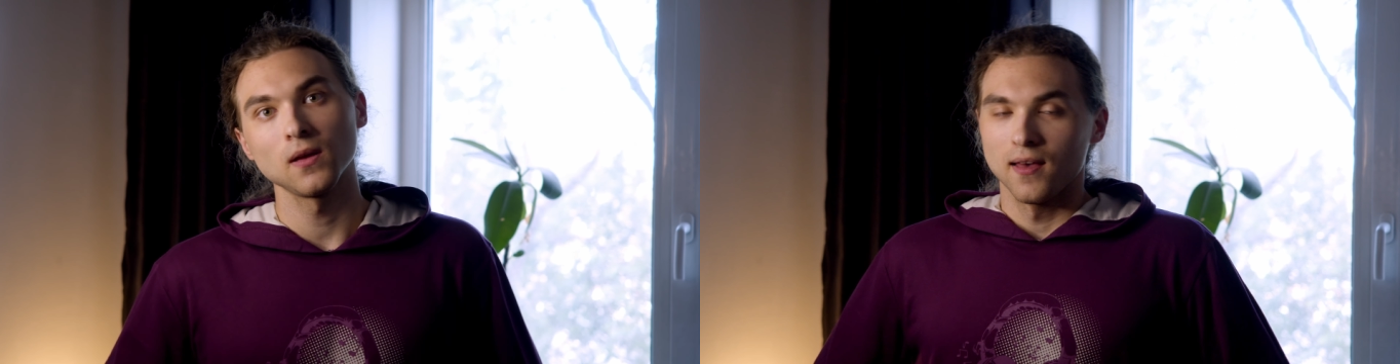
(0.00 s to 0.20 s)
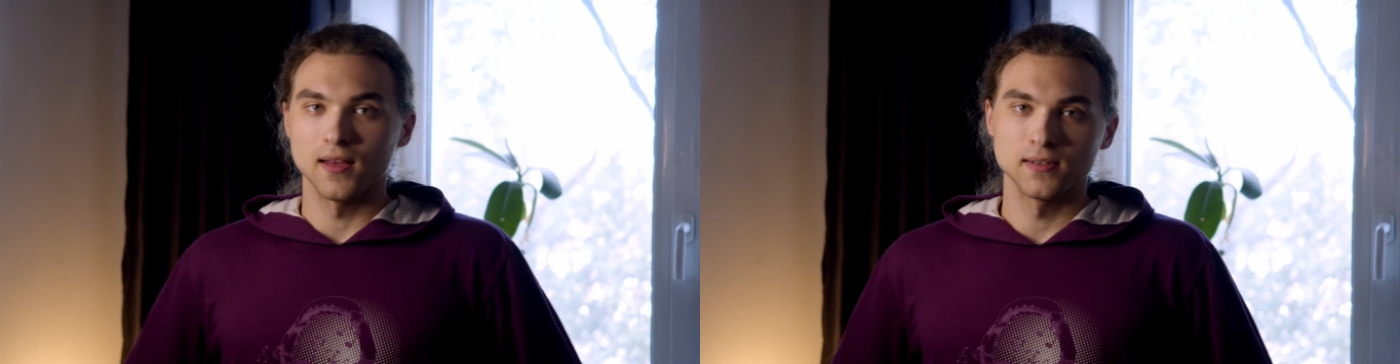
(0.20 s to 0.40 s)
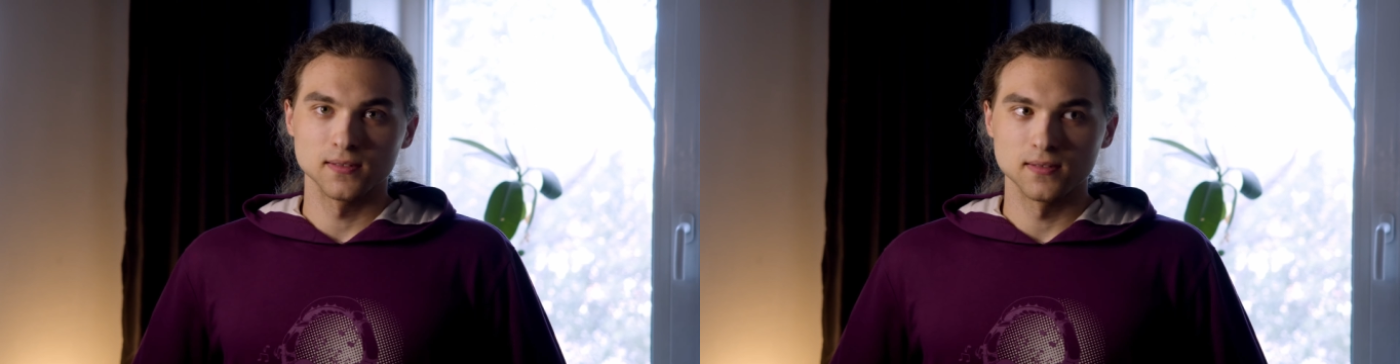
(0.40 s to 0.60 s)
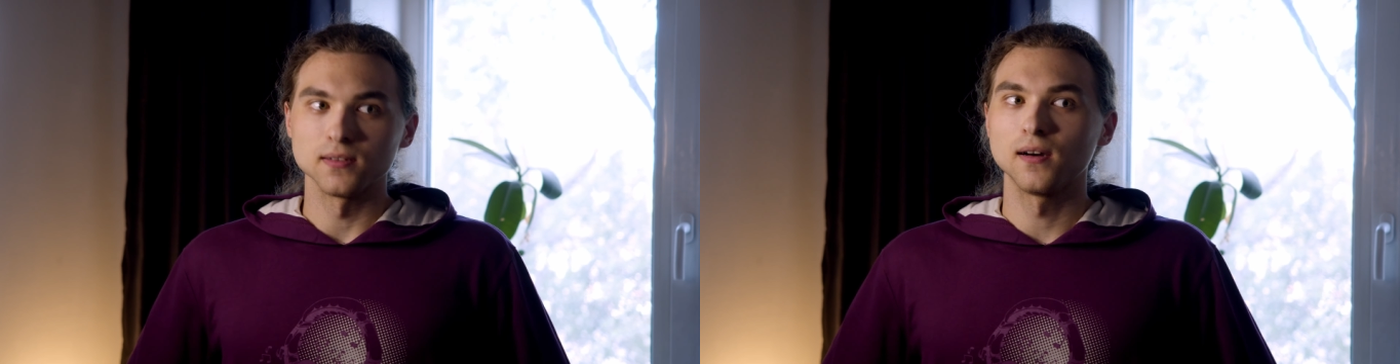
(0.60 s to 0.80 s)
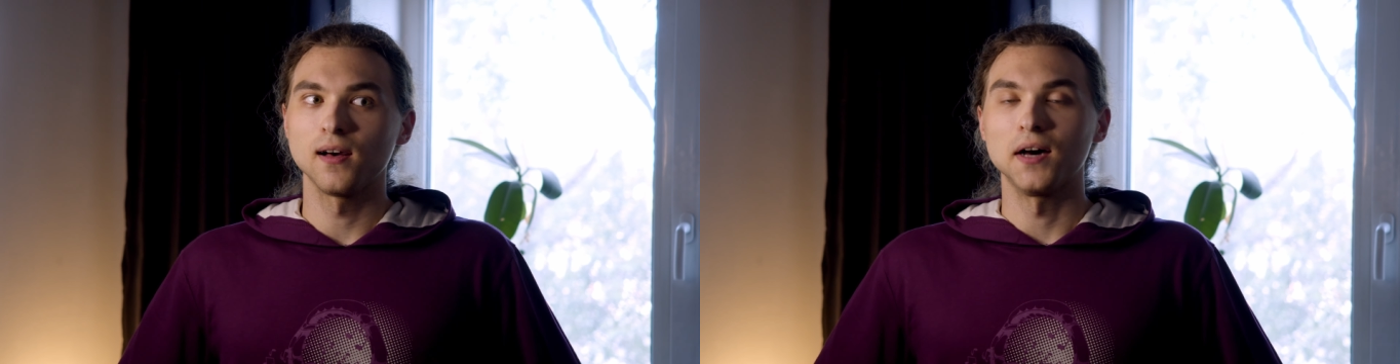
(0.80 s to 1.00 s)
and
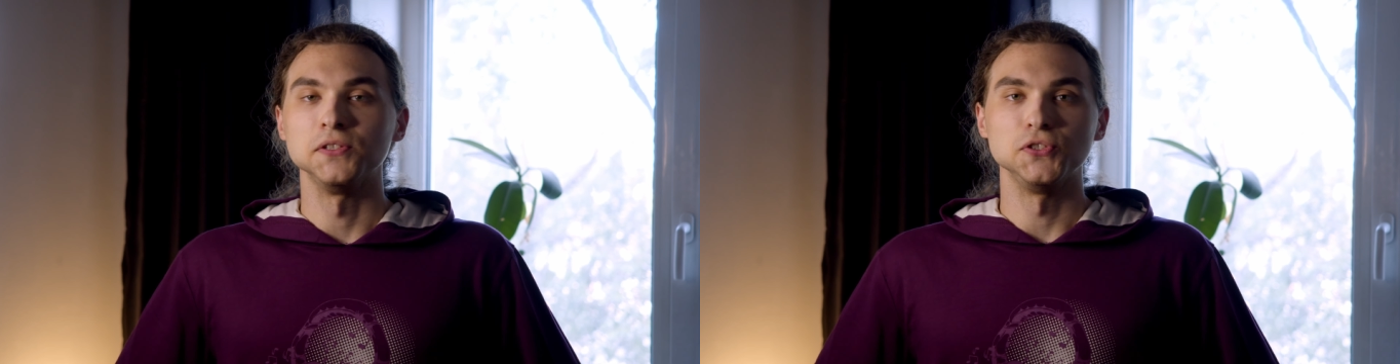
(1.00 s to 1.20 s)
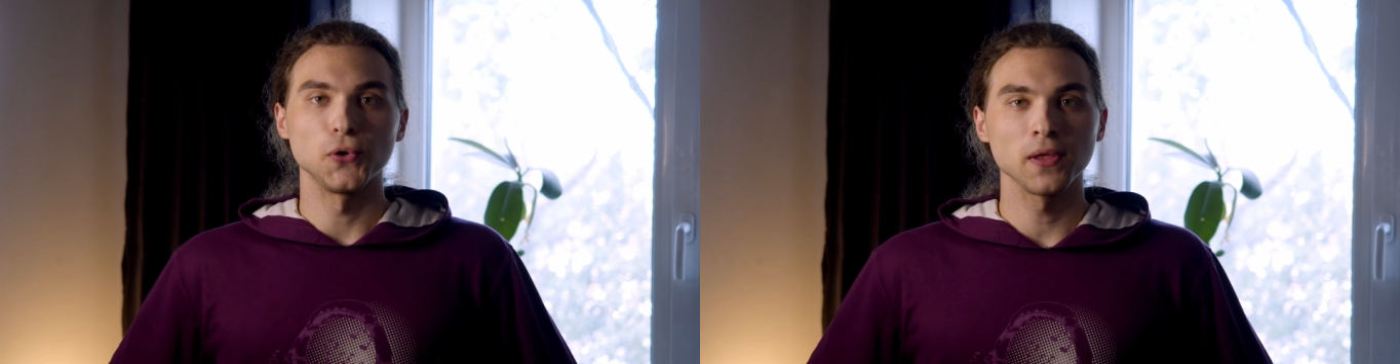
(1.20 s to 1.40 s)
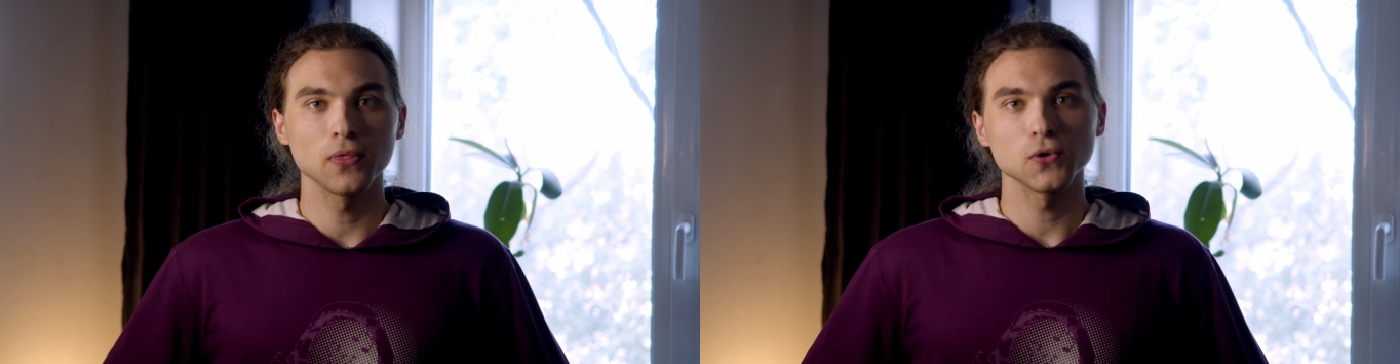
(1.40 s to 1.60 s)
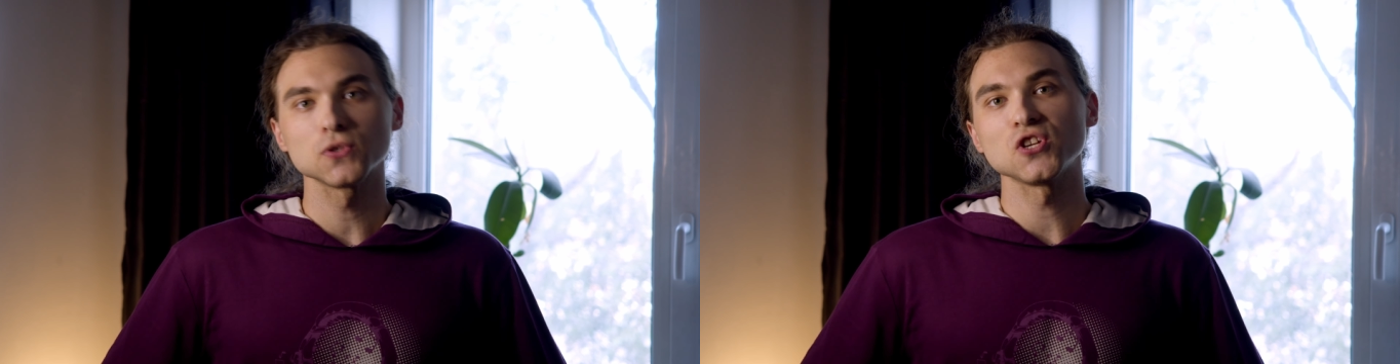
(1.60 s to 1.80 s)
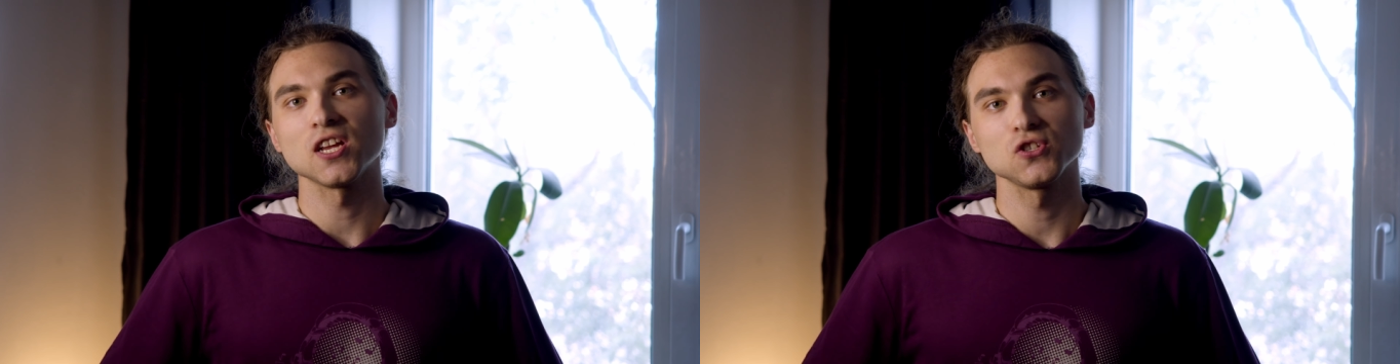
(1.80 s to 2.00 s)
undoing those
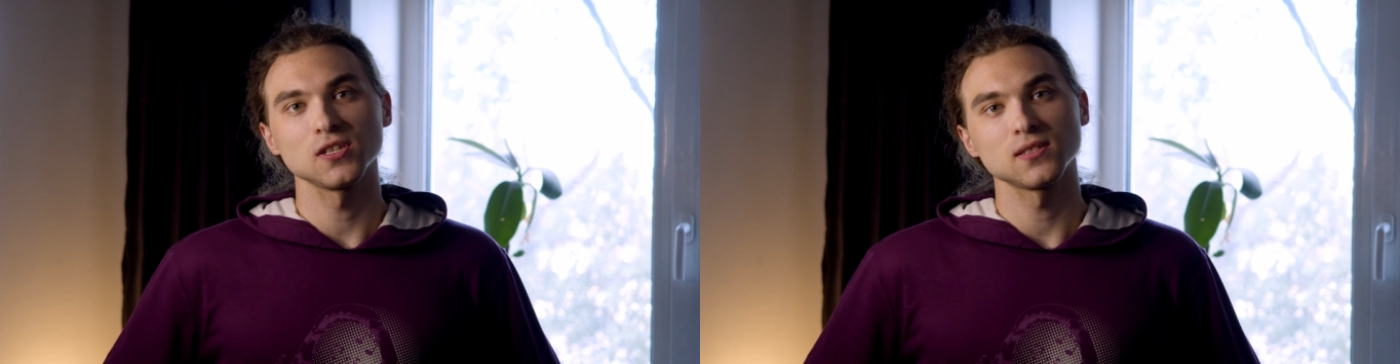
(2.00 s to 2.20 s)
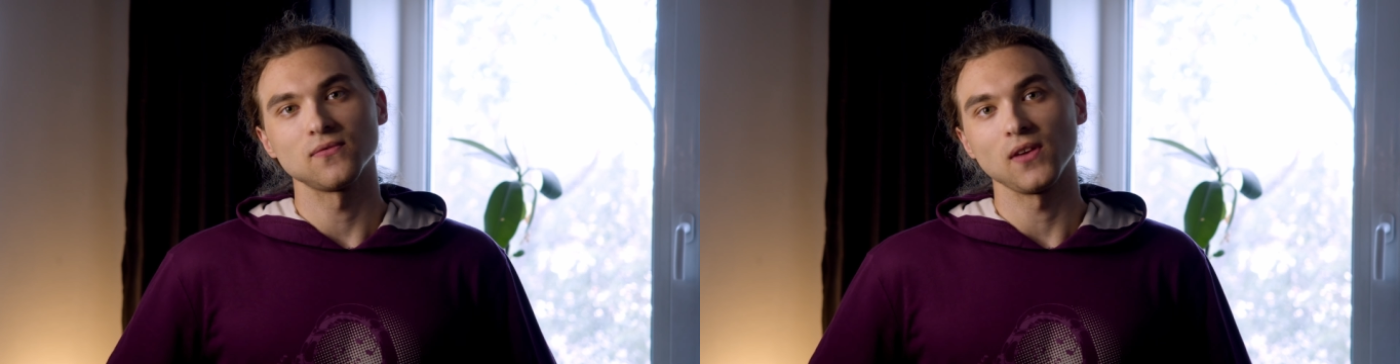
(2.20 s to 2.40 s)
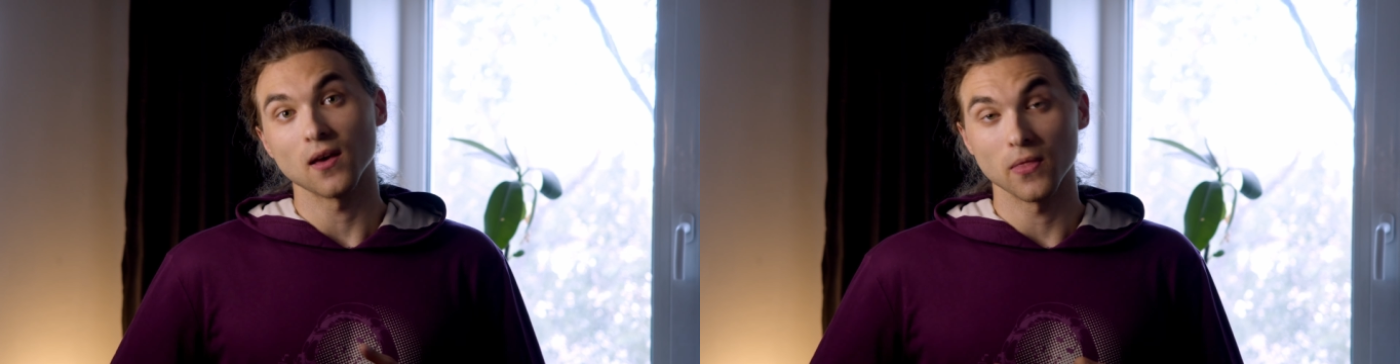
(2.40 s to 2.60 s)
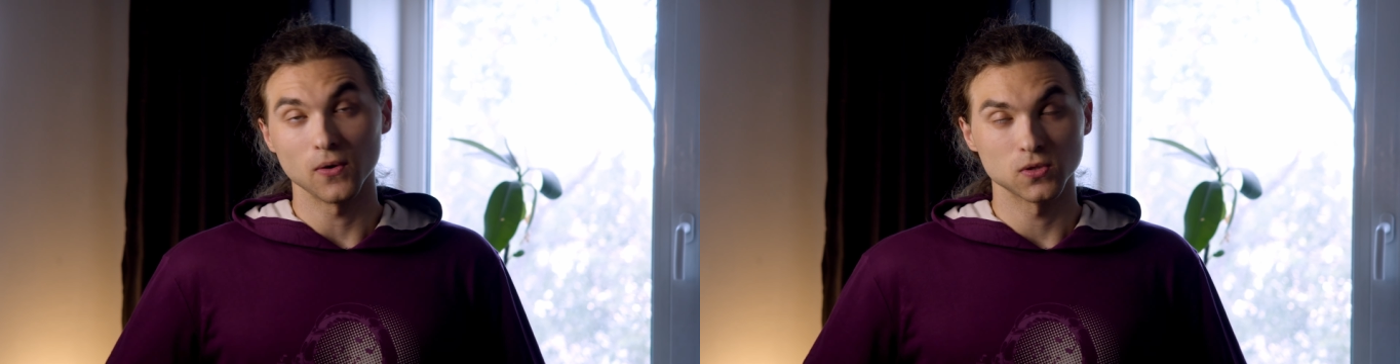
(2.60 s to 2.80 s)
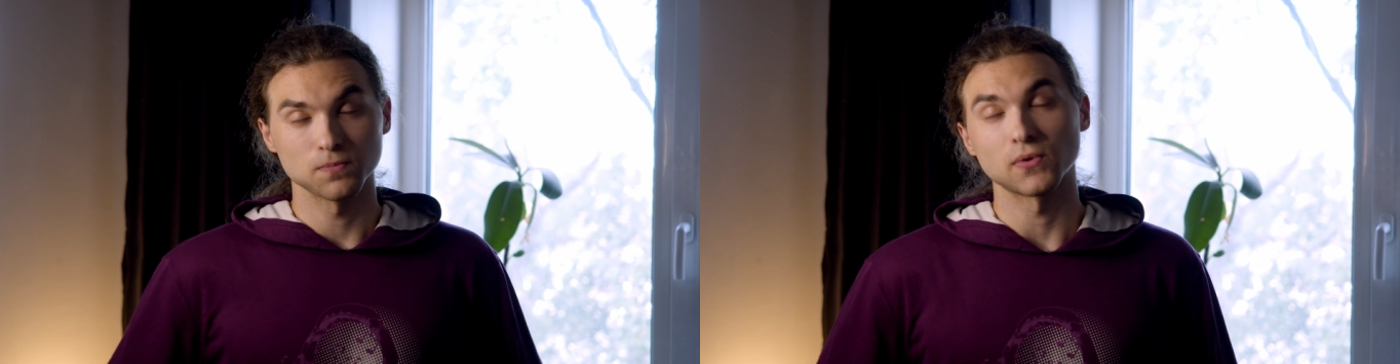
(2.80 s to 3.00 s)
changes via
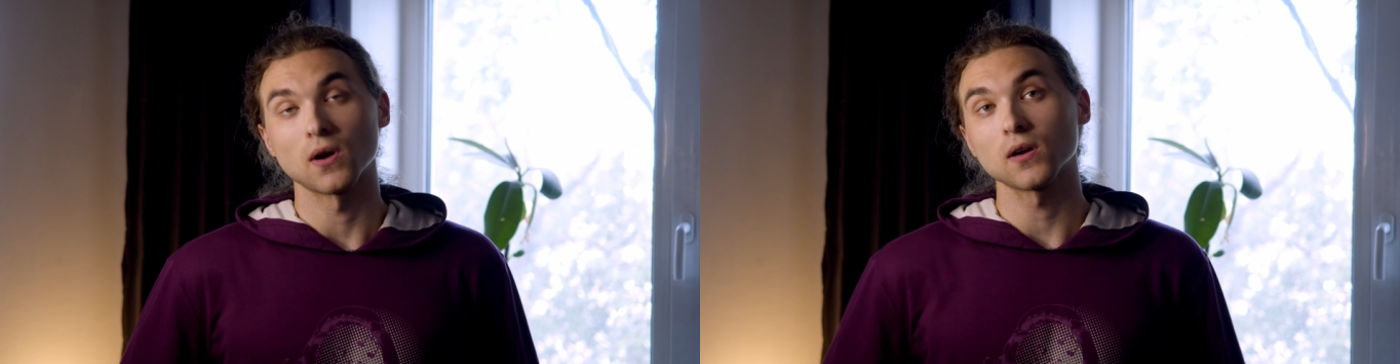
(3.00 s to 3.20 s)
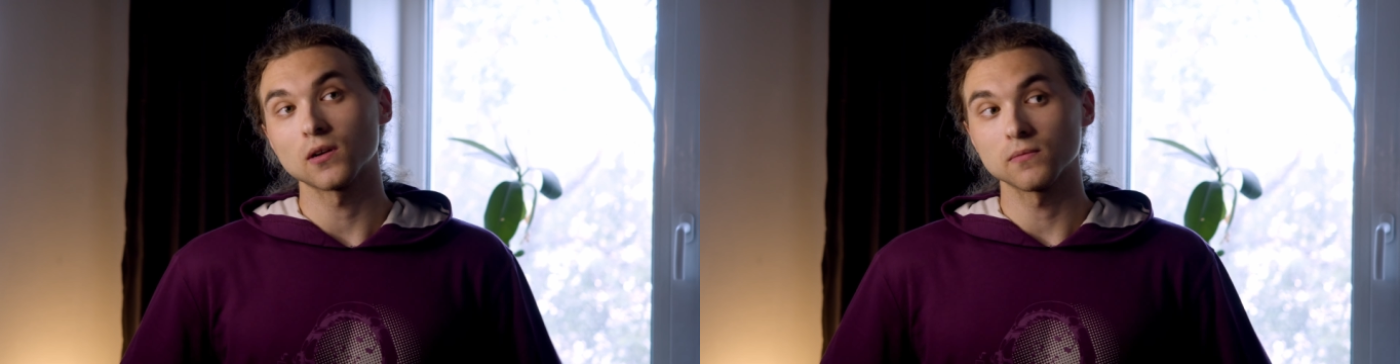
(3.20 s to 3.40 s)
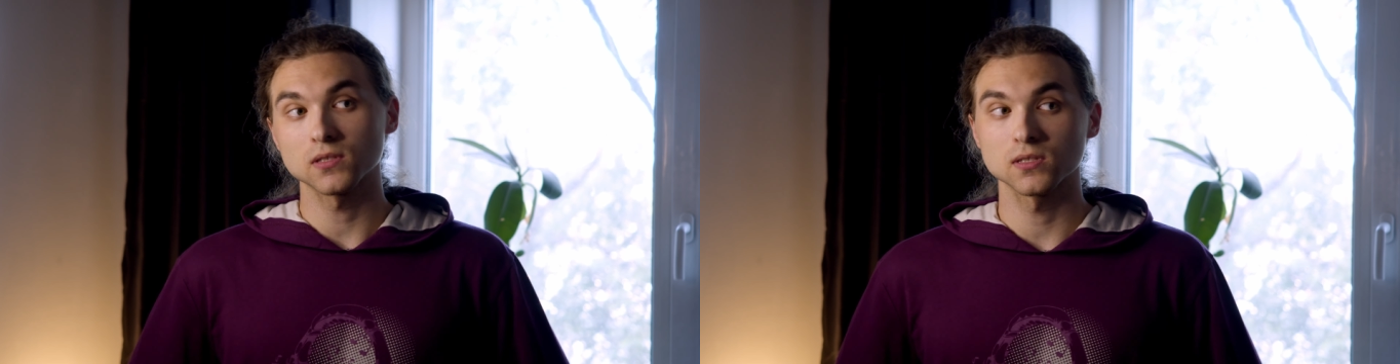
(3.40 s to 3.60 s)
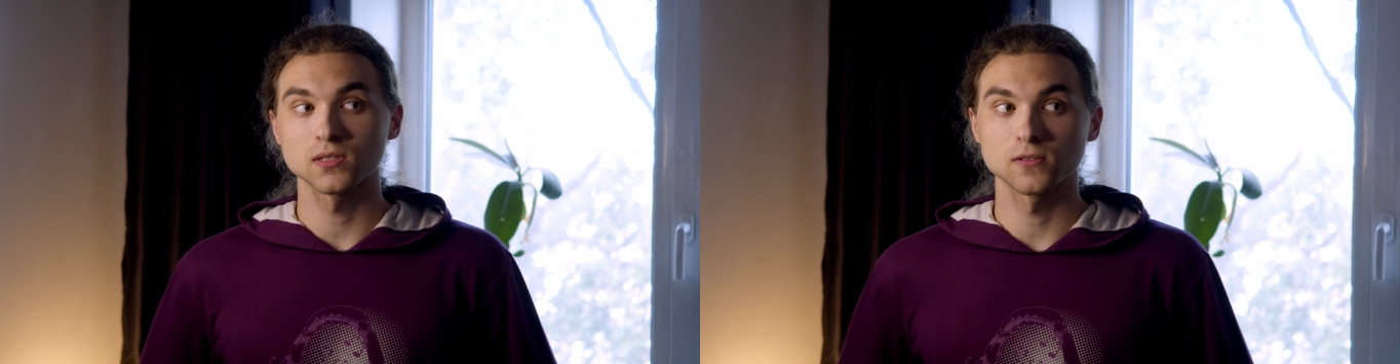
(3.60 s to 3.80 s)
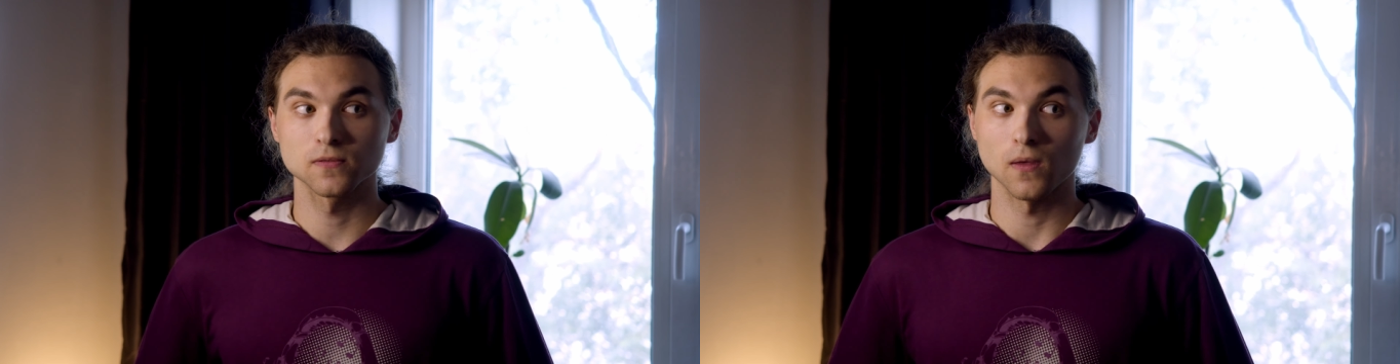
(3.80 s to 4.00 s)
those programs